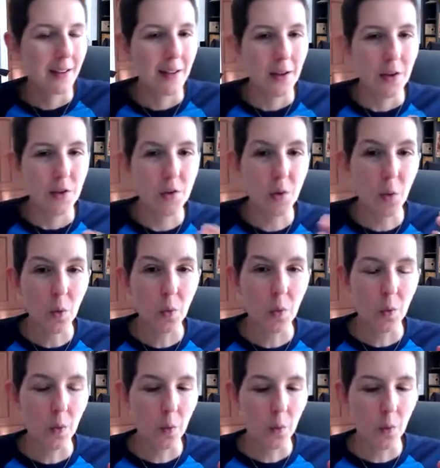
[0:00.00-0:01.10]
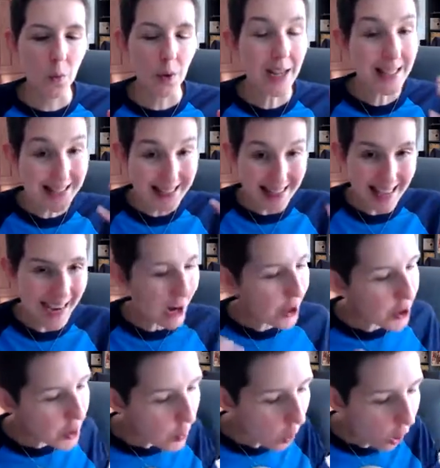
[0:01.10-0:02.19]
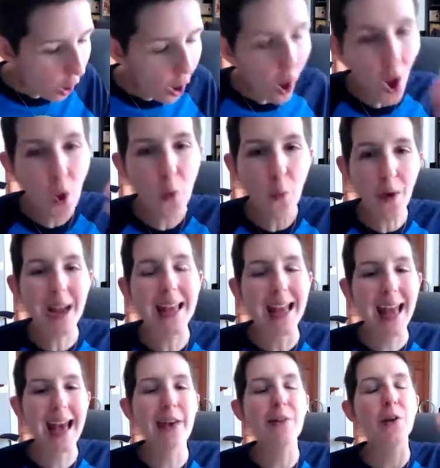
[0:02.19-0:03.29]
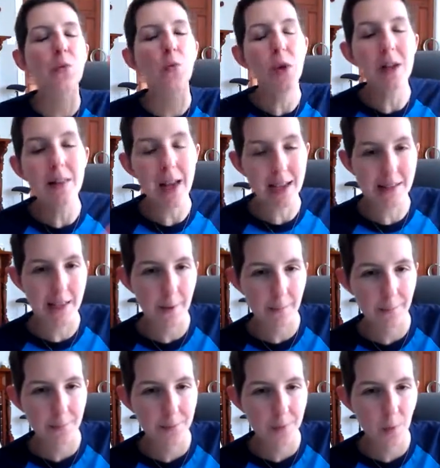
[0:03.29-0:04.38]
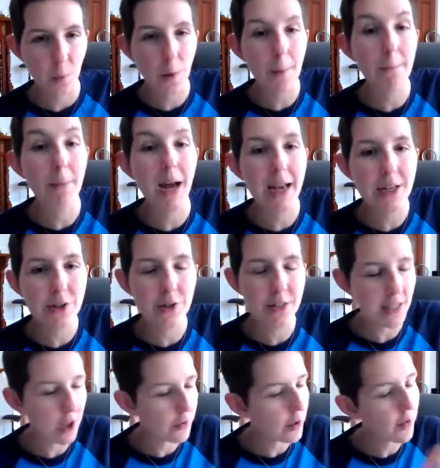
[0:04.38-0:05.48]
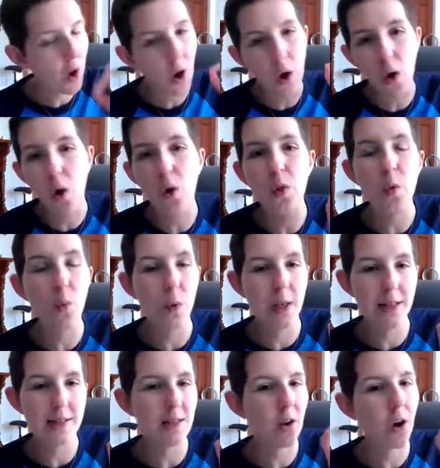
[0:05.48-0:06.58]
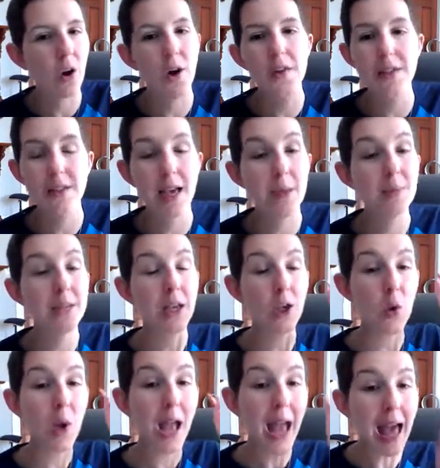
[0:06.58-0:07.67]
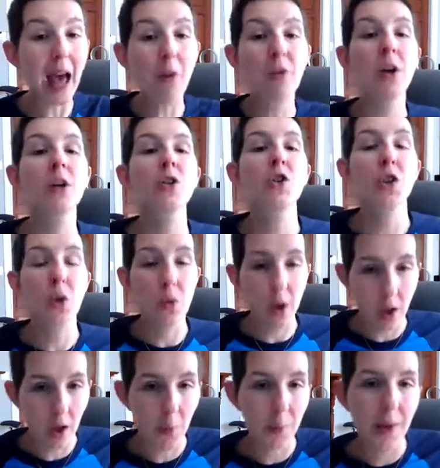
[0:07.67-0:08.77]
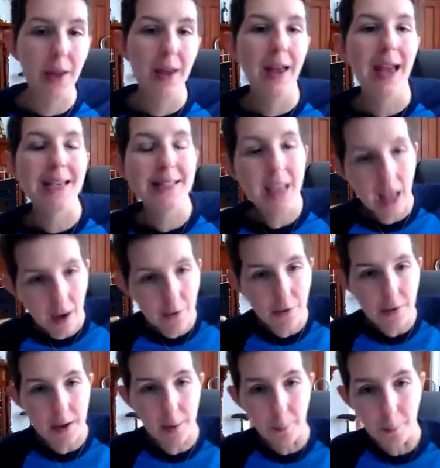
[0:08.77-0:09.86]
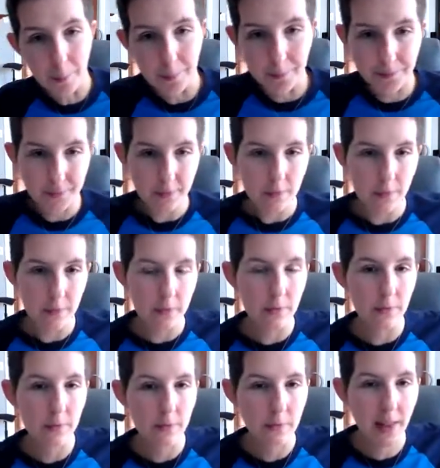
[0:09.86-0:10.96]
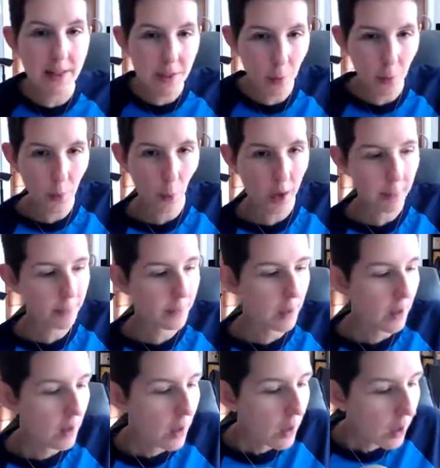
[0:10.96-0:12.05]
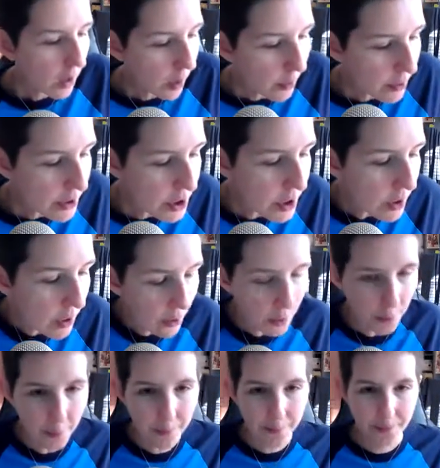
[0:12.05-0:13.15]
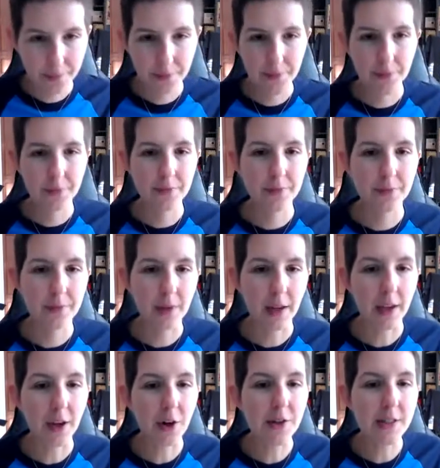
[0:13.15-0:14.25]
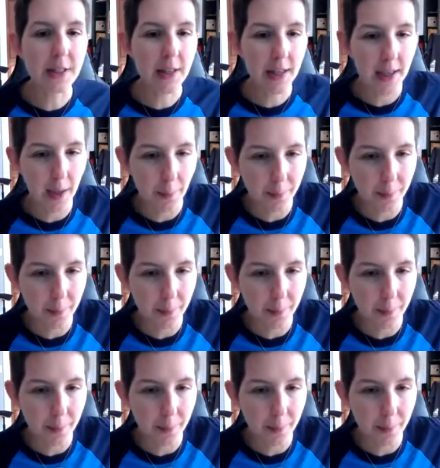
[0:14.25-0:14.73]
So it's there. You already have it. Realize it. Remind yourself of all the wins and all the times that you have shown up as confident. That's number 1. Number 2, here's the key.